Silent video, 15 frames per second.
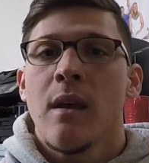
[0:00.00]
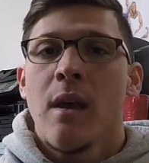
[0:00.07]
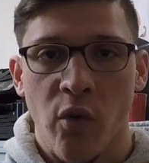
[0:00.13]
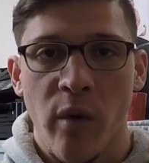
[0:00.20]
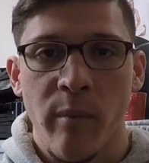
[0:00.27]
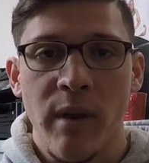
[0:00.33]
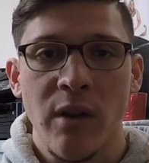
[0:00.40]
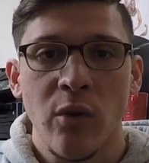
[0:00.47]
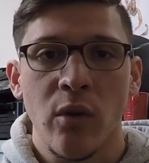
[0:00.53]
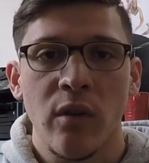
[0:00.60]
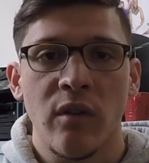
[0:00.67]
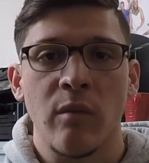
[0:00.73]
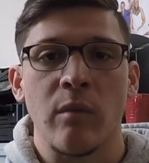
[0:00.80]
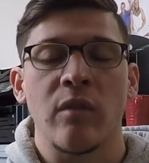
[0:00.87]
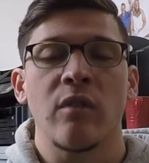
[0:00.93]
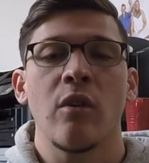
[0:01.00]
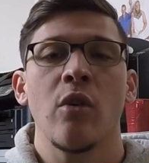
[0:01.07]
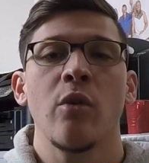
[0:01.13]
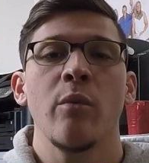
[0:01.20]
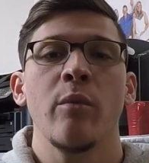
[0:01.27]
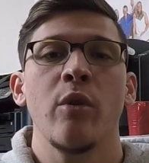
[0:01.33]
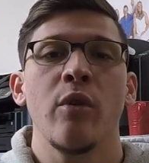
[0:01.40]
We've been doing some
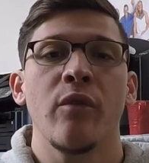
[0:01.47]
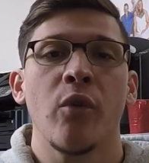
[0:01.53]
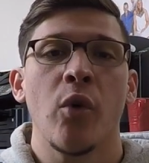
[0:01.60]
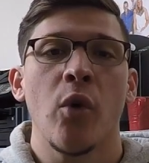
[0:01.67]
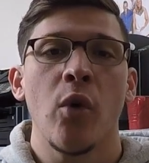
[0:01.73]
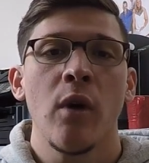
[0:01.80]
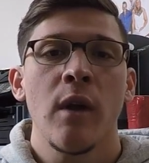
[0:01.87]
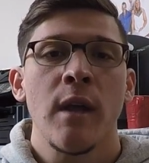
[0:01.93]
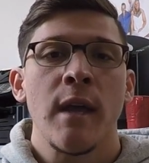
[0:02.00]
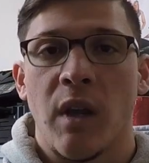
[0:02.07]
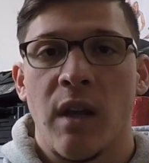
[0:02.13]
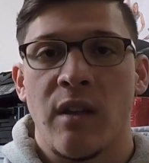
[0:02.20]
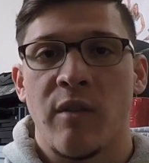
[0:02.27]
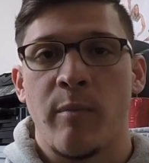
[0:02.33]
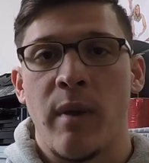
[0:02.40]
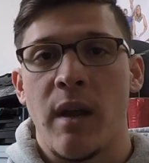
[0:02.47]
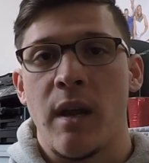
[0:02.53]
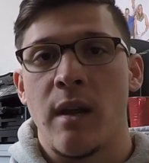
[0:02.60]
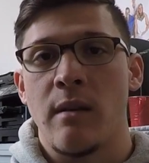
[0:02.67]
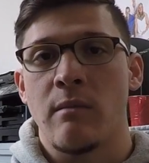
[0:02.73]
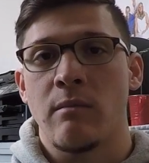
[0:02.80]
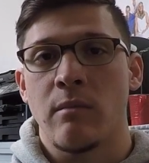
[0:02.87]
snow removal. It's
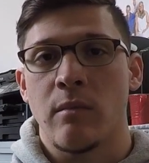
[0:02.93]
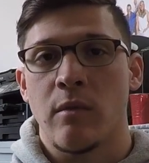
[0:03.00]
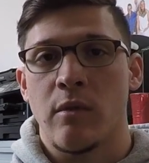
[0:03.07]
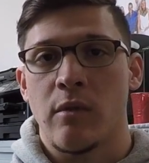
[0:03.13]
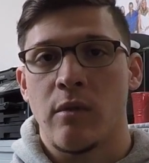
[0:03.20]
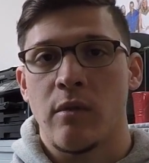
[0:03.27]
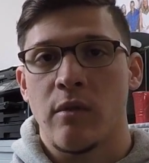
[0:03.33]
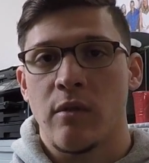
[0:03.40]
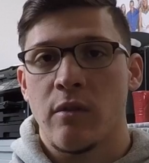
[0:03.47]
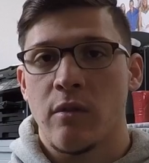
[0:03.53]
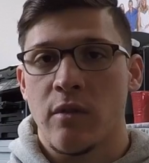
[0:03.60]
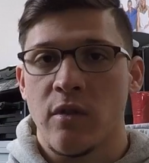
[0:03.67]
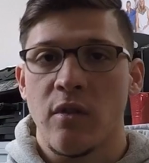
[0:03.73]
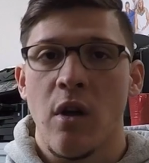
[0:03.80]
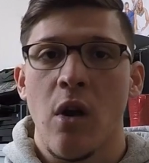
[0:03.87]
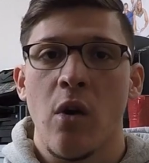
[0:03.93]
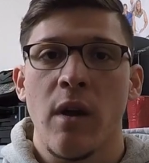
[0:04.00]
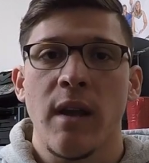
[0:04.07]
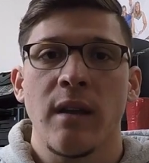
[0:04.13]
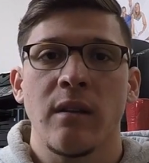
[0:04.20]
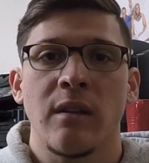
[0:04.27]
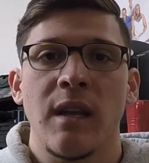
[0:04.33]
been
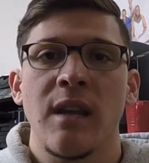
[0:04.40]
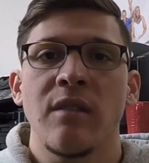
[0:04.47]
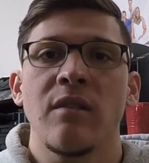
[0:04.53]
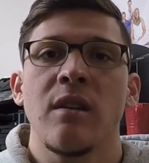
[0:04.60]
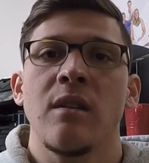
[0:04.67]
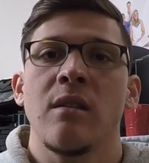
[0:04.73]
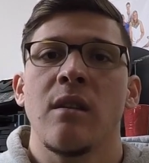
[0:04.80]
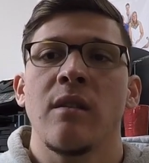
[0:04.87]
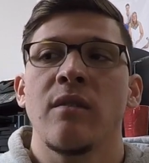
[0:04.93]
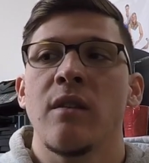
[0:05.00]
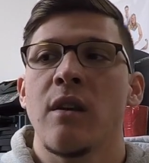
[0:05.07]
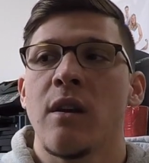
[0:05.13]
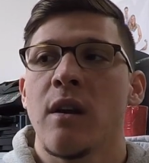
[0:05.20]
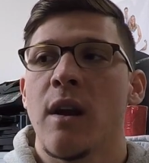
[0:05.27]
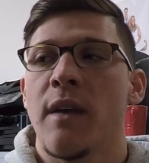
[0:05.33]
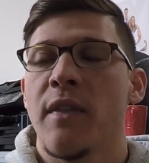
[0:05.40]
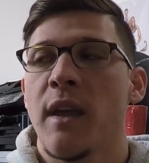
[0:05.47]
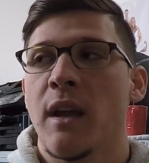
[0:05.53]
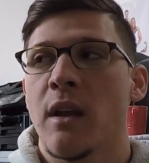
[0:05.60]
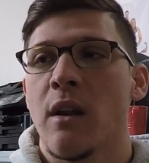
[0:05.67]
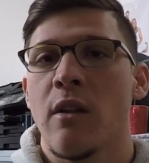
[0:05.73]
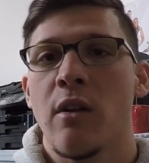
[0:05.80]
snowing decent this year. I
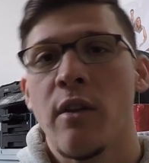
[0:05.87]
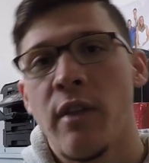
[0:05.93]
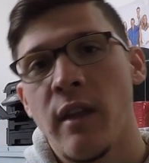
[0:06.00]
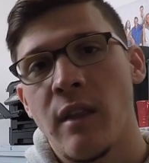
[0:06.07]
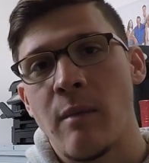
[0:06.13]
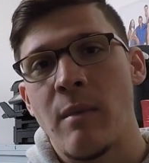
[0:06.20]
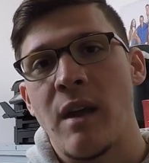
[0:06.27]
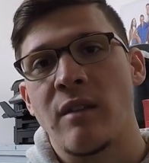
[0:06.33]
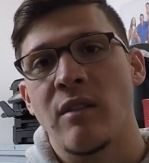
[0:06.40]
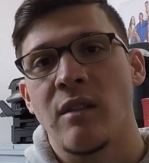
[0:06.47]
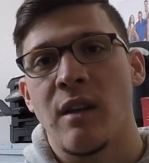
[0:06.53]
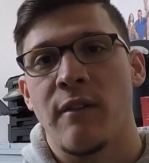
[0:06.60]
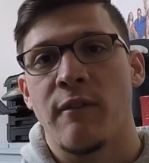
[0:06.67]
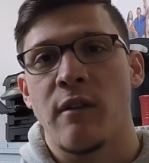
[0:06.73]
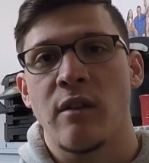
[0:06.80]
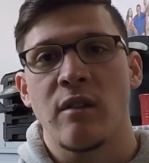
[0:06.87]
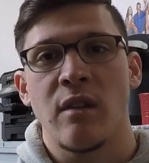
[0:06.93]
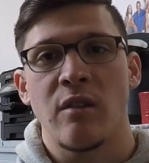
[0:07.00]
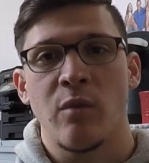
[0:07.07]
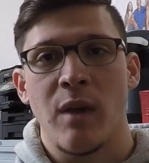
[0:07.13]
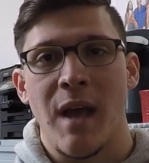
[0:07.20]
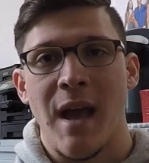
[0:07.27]
think another thing that makes a difference
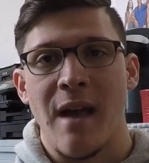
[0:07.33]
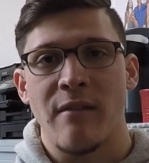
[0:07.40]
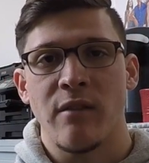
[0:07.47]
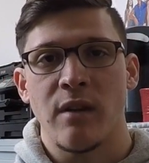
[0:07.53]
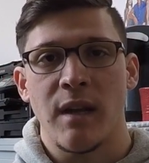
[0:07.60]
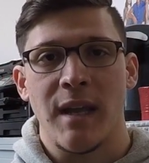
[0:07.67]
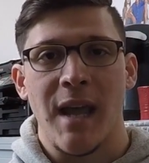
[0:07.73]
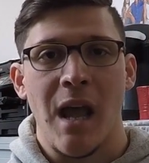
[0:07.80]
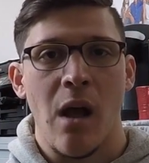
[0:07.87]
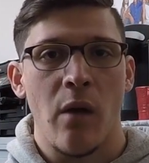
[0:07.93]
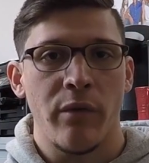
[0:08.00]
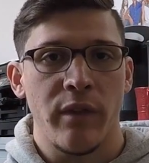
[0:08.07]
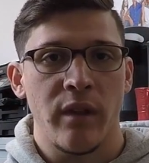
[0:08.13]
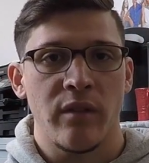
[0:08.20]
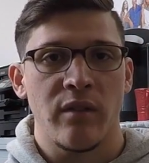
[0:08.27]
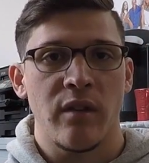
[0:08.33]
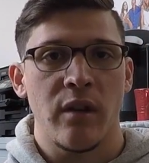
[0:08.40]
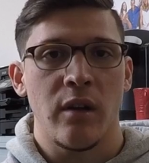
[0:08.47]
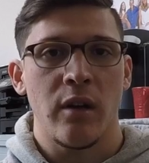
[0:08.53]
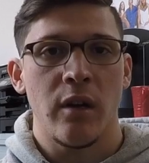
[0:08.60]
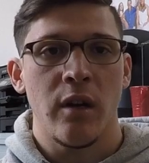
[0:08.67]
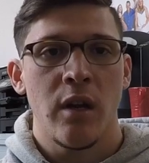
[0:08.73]
is we have an account this
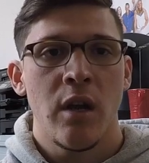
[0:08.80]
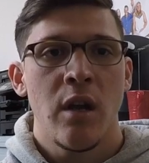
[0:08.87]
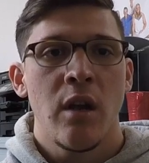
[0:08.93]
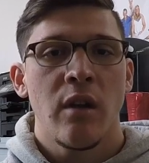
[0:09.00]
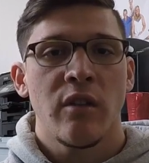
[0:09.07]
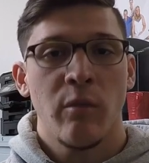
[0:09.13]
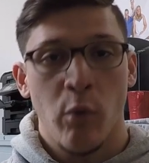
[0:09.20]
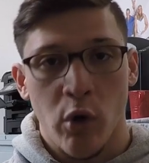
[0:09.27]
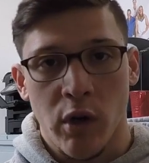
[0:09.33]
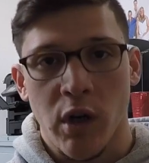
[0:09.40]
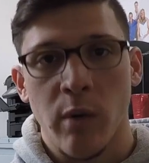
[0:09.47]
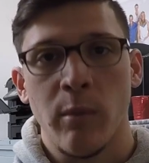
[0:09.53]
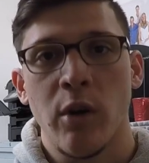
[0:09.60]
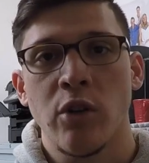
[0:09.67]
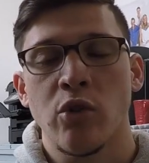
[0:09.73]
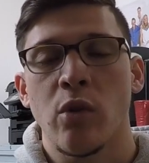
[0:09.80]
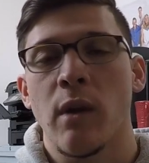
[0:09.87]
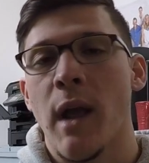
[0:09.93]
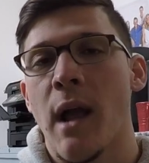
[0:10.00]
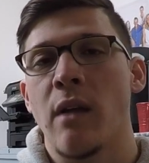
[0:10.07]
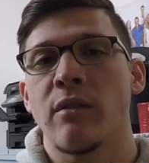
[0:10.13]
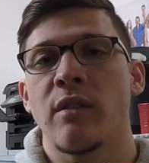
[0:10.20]
year, some more commercial
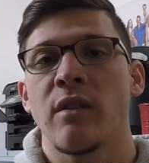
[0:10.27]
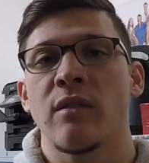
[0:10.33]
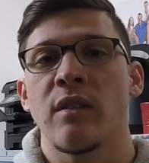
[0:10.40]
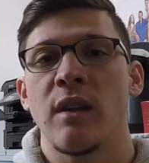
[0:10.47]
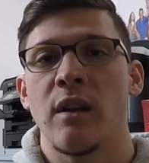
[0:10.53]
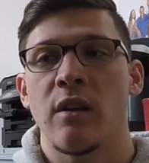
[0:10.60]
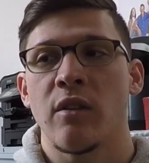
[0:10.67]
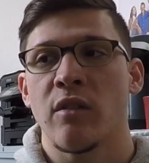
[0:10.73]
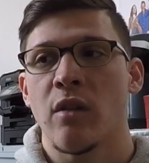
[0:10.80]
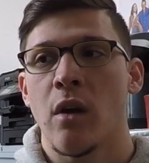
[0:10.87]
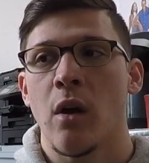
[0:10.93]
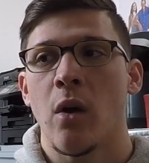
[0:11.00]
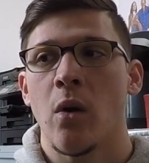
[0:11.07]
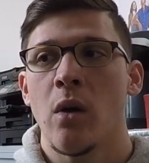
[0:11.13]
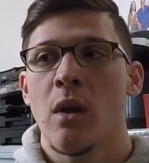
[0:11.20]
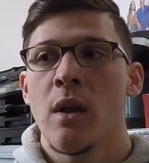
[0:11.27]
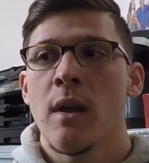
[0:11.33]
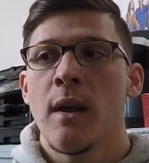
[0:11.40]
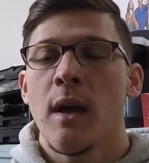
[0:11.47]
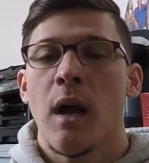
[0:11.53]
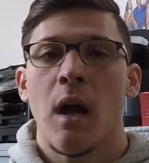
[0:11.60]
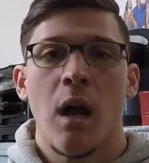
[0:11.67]
accounts this year, so
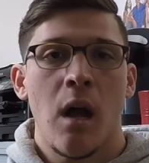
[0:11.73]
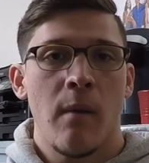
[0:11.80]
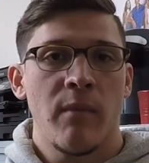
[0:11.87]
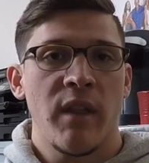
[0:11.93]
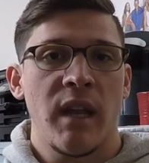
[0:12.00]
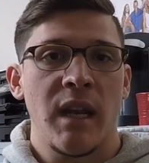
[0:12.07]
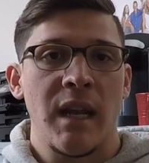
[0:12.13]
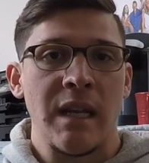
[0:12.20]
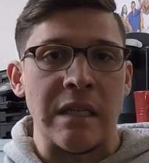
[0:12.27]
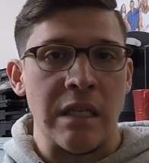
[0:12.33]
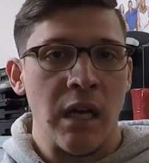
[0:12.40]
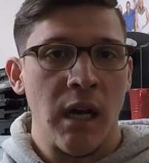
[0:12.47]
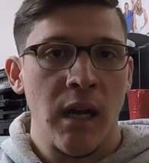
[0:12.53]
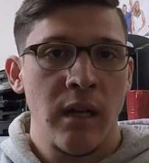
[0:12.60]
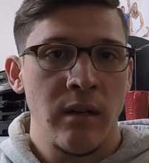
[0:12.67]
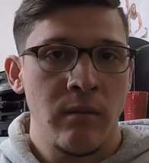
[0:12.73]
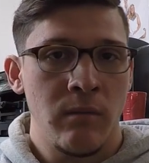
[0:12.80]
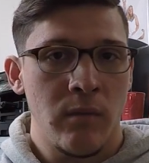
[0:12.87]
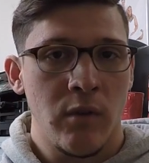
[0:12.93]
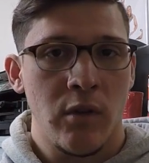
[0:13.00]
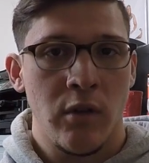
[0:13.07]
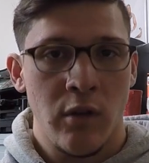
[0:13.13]
they need
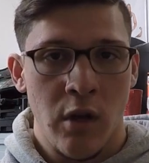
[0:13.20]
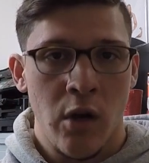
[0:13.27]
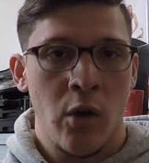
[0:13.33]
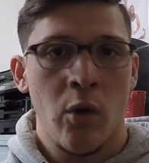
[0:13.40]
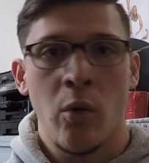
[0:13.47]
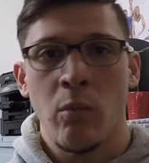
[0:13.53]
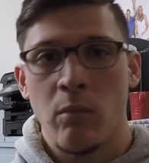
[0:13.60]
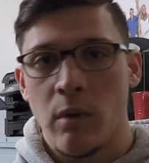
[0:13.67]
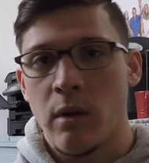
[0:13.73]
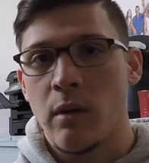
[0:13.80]
done, you know,